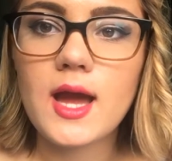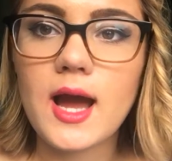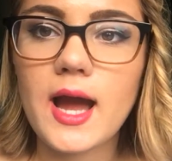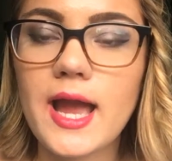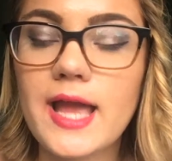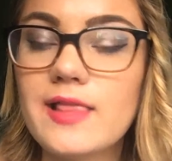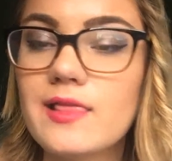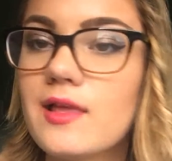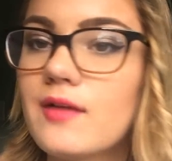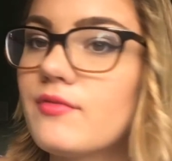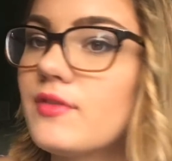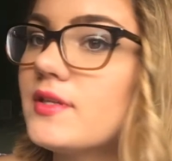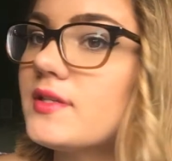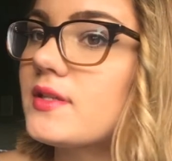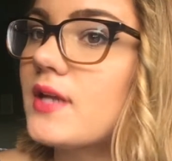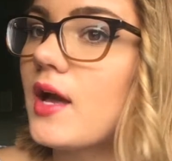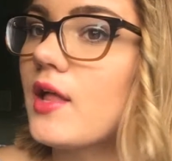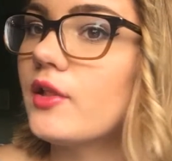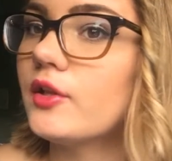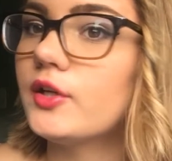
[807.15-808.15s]
I love
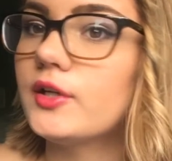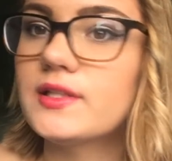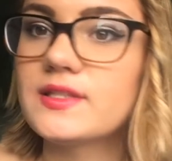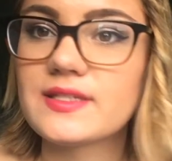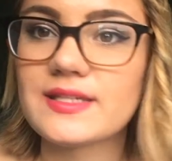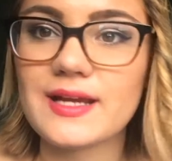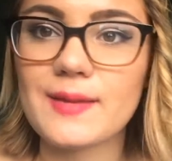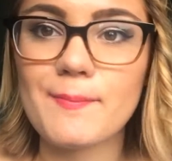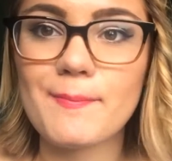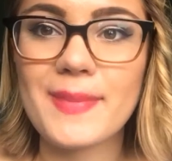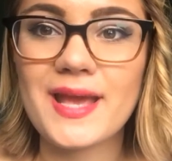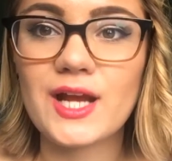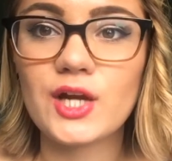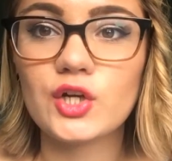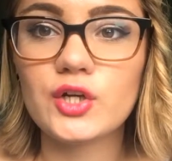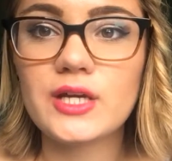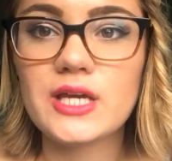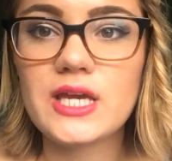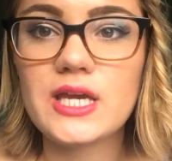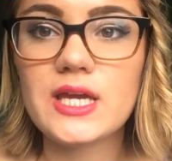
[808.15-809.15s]
this color. It's like a
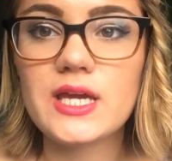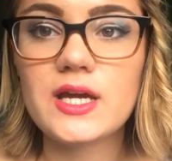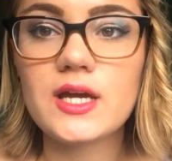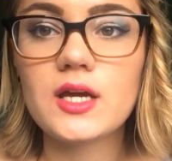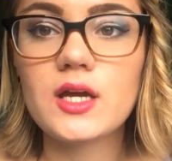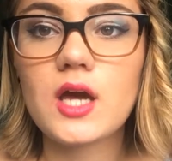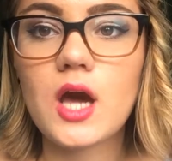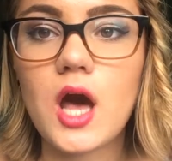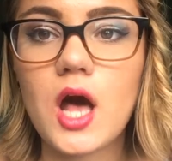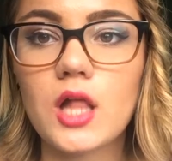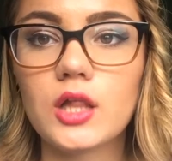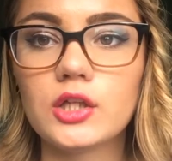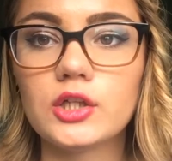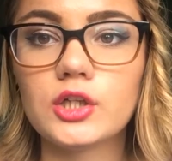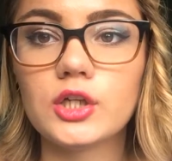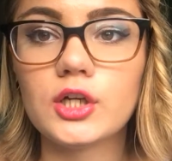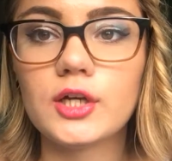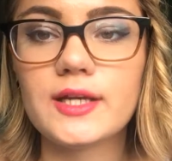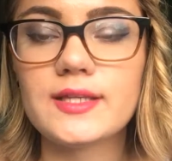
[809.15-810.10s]
berry color.